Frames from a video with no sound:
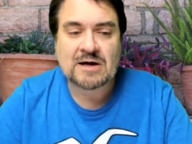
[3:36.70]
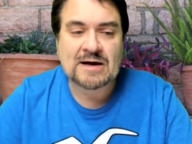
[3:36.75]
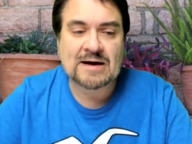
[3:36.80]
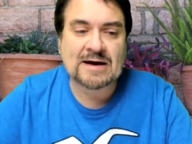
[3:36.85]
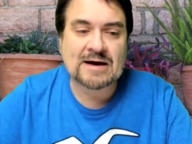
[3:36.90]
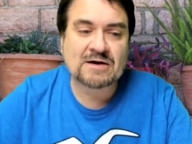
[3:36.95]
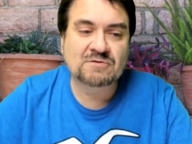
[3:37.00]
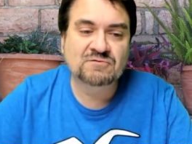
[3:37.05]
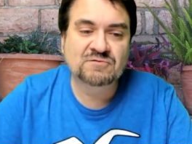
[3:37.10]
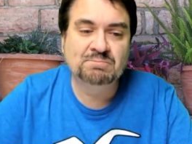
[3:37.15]

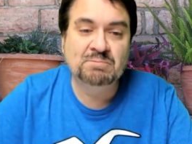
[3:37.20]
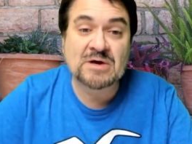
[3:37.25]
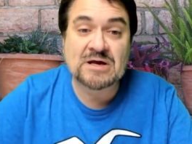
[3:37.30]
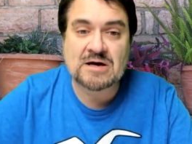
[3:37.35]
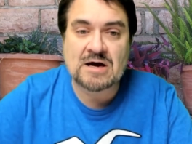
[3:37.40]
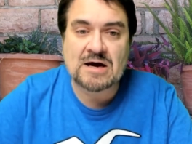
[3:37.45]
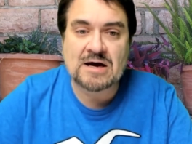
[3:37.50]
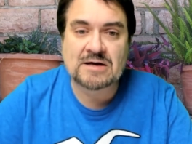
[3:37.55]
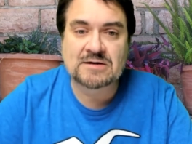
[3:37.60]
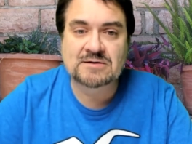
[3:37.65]
have been
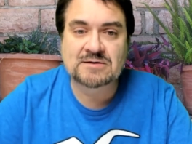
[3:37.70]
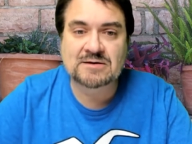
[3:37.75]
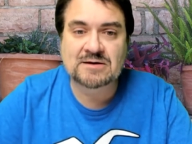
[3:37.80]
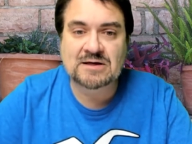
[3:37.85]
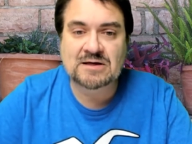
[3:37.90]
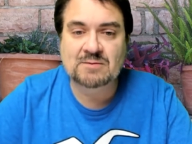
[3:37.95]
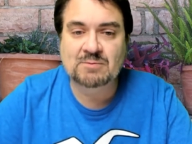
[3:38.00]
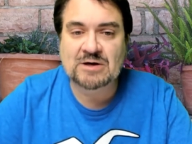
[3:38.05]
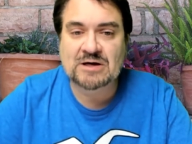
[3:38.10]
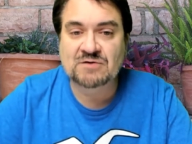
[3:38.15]
on
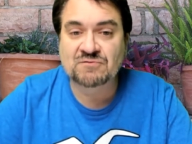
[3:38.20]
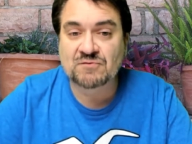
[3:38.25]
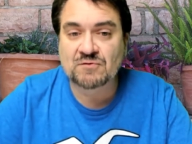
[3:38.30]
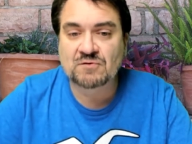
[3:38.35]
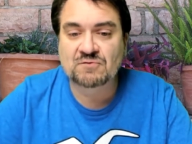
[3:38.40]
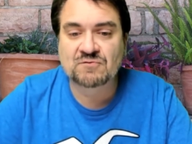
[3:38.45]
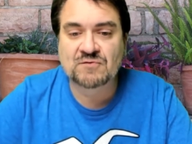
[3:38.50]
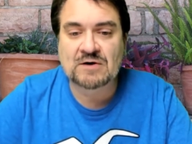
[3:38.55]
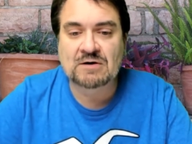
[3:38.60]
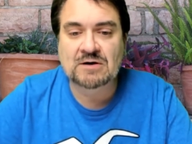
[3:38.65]
eBay
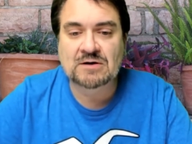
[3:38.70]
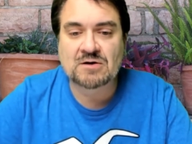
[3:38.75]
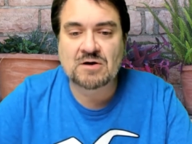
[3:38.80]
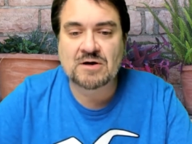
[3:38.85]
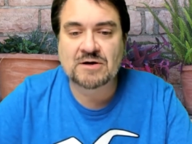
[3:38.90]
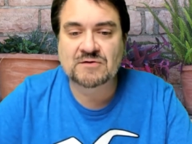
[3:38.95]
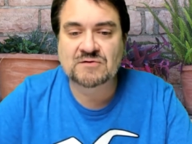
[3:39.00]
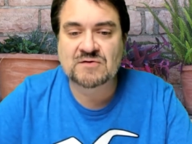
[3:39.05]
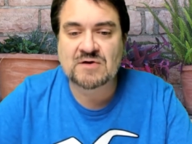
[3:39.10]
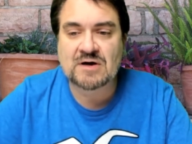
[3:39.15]
for a very
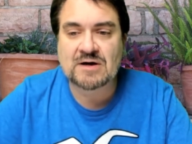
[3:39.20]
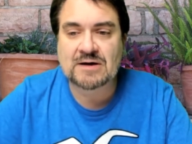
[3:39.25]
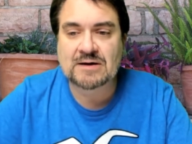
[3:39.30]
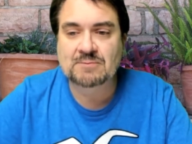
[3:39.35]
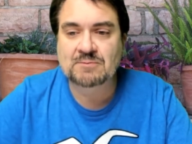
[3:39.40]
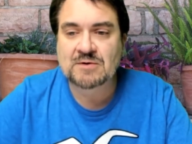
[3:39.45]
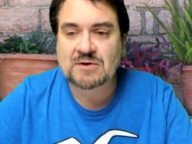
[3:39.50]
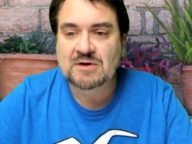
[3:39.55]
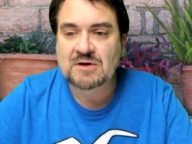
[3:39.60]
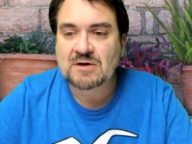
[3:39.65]
long
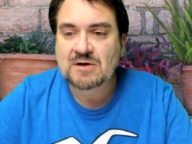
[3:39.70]
time